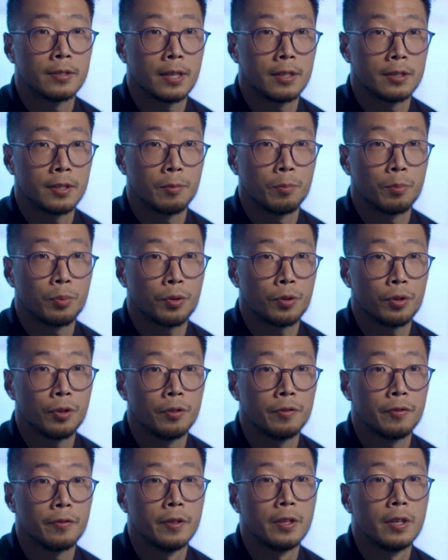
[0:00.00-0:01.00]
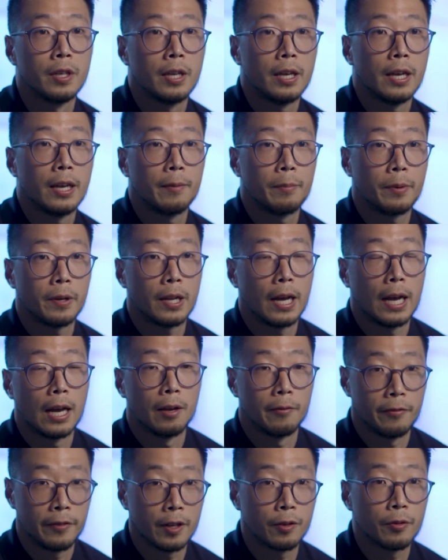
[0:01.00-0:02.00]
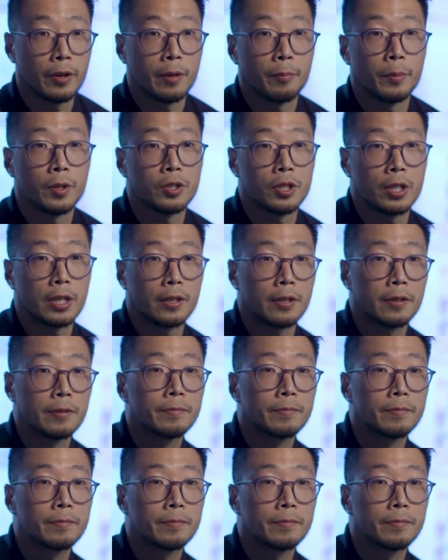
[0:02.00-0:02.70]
has improved fetal imaging.